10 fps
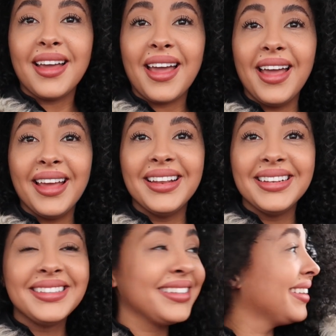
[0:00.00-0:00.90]
And
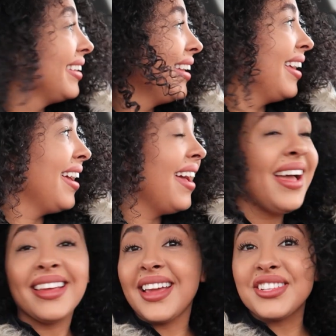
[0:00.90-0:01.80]

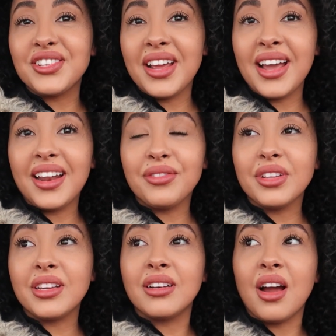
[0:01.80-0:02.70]
yesterday I had a
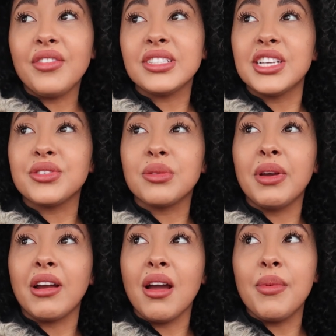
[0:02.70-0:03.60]
really good conversation with
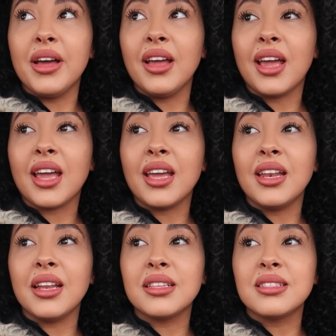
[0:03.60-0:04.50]
my grandma,
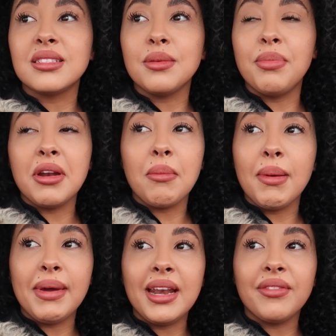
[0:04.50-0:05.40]
and it's been on my
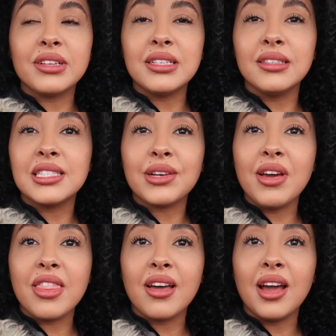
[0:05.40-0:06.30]
mind ever since, so
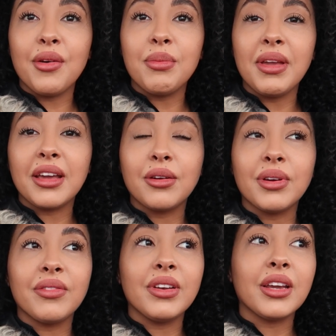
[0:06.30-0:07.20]
I thought I would make a
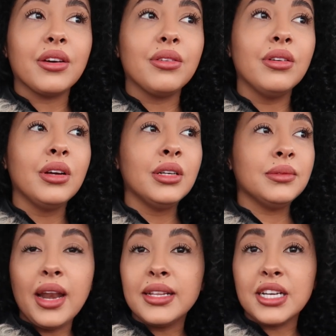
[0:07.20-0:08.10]
quick video
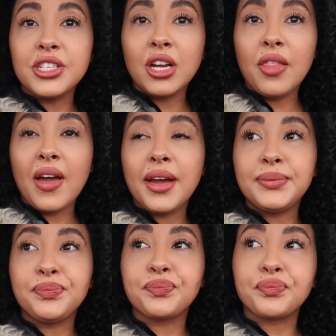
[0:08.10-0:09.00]
kind of touching on that.
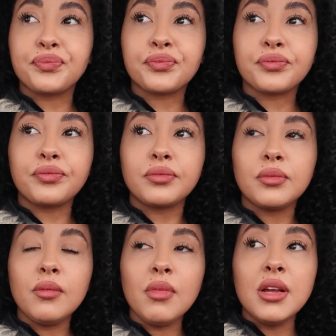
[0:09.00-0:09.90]

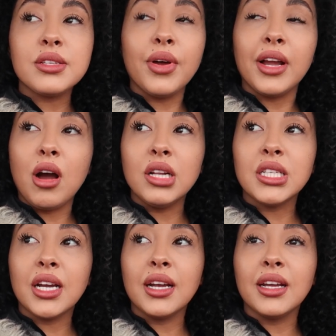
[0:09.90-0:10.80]
So I called
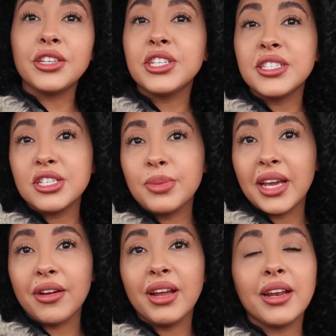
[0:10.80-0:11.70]
her, and she's in
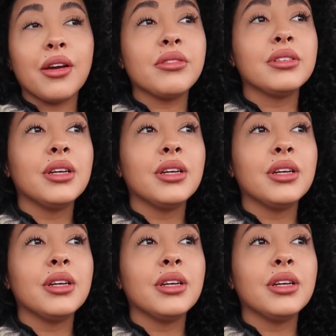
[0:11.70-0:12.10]
Jamaica right now.